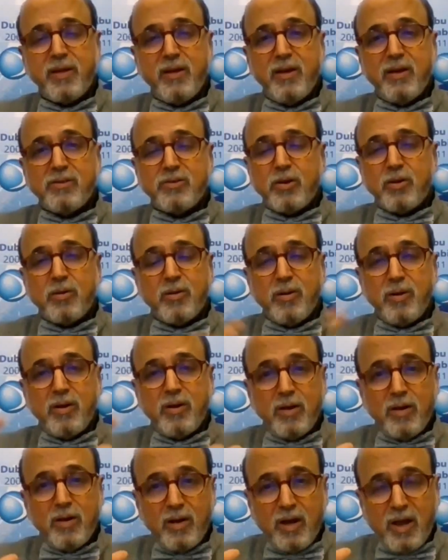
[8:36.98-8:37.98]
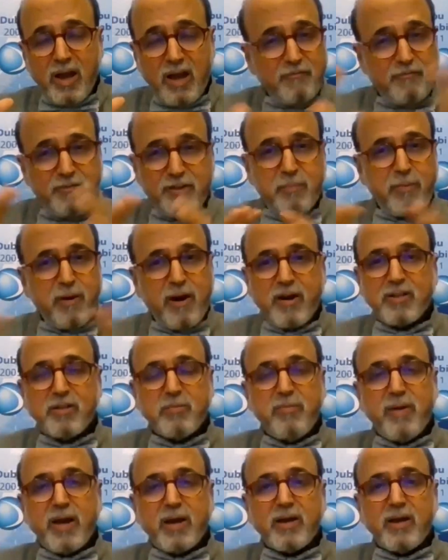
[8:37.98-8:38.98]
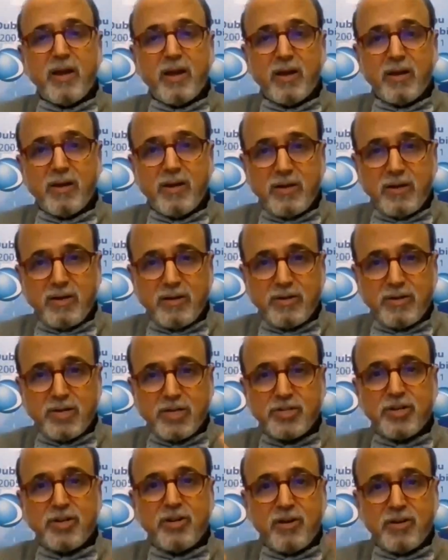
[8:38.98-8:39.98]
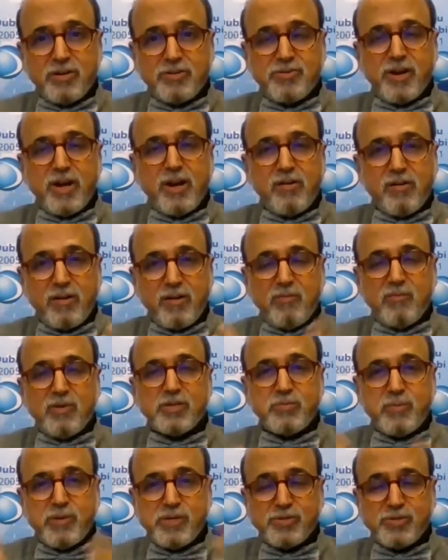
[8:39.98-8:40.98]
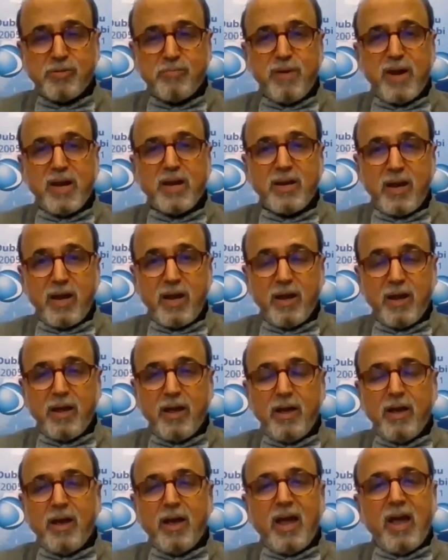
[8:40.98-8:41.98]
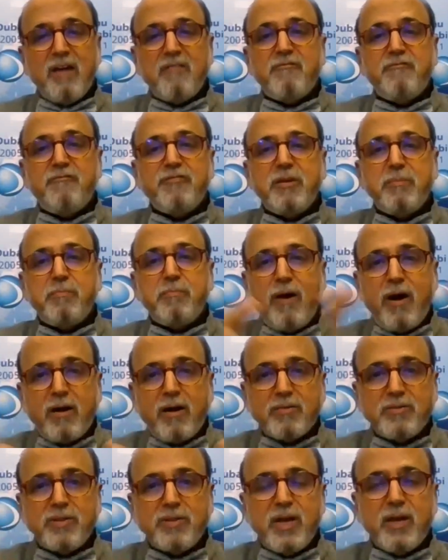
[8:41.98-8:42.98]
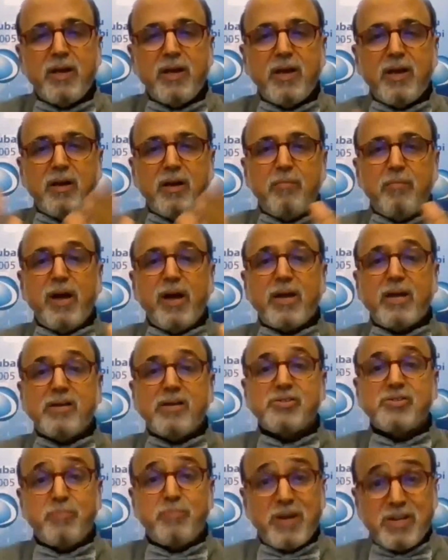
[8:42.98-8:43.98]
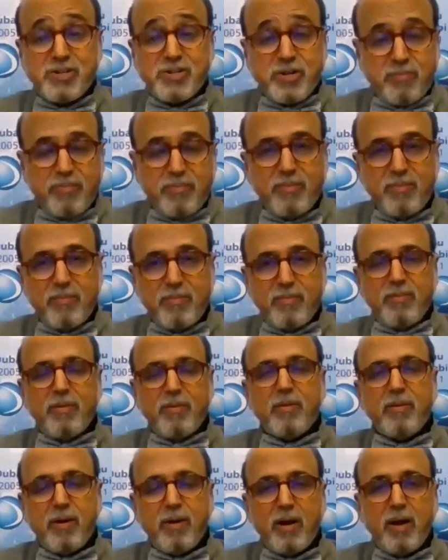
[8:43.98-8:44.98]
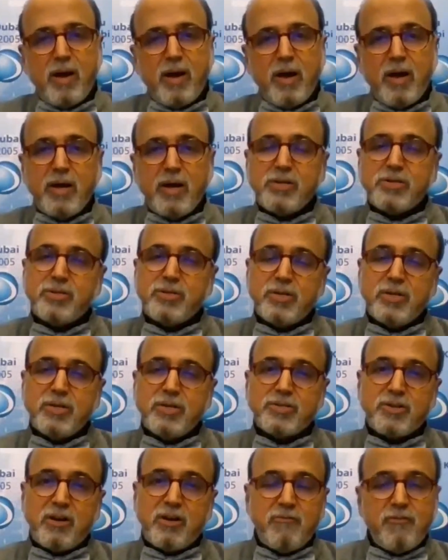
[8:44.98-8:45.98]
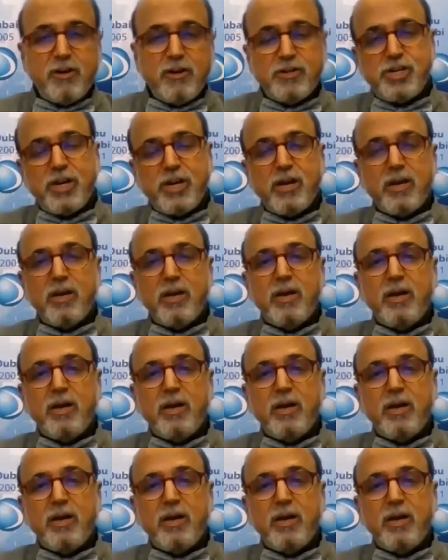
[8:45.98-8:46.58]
So every part of the banking, treasury or trade or investments or banking, every part of the banking spectrum is converging